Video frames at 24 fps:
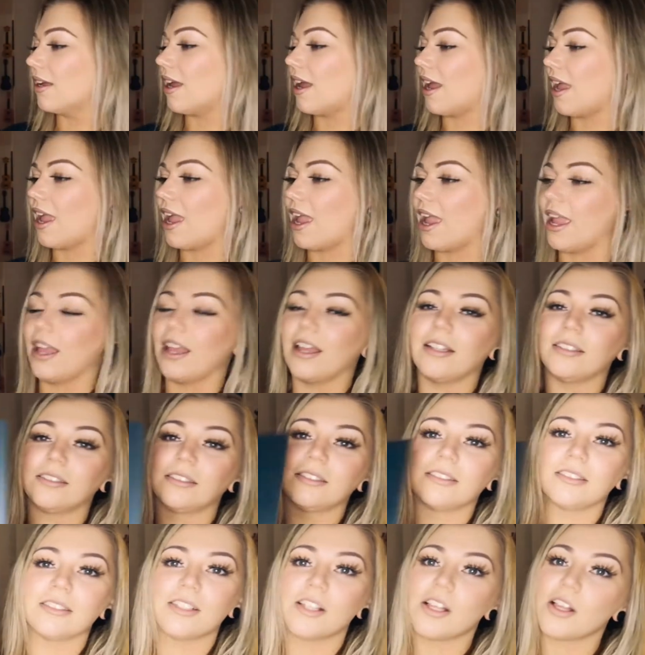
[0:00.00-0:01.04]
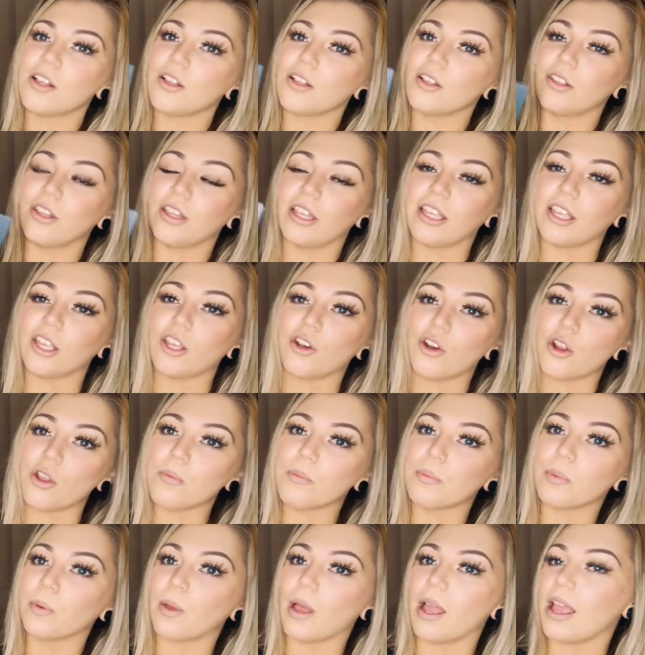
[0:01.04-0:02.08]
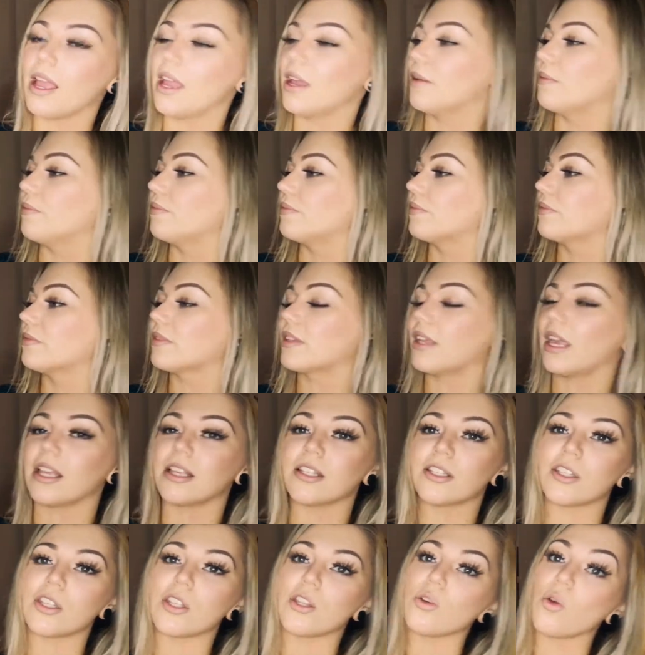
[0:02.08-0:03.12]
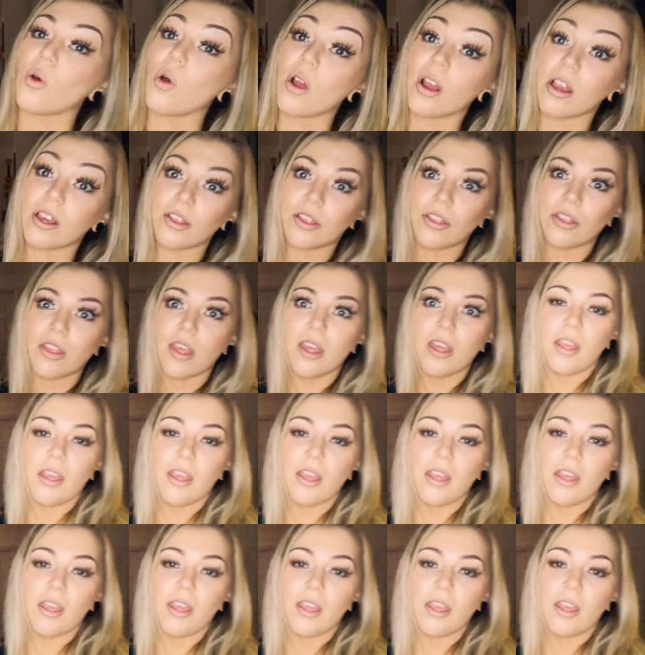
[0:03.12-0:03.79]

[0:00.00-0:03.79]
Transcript: group, Kings of the North,